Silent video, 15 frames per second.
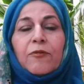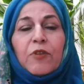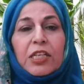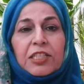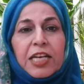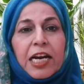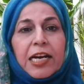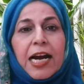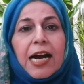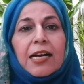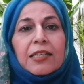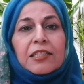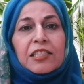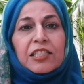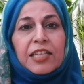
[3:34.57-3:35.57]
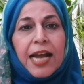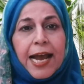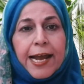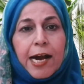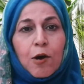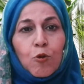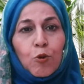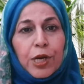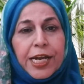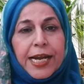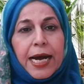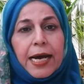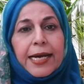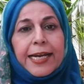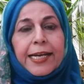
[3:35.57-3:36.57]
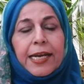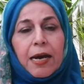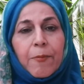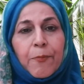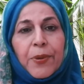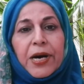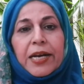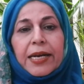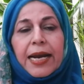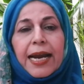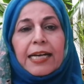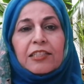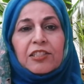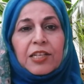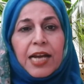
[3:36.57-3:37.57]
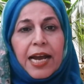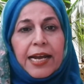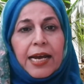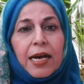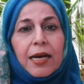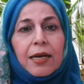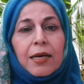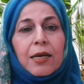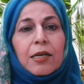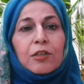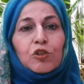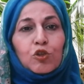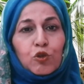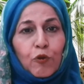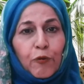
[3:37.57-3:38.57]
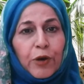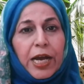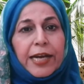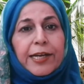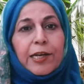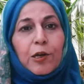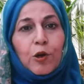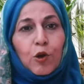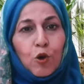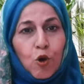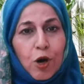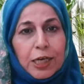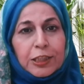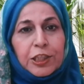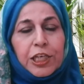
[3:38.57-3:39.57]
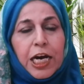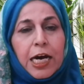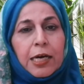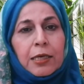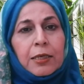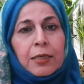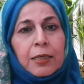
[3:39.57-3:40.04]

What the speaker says: which are called Sanayia Uliya in upper and Sanayia Sufla in lower jaw,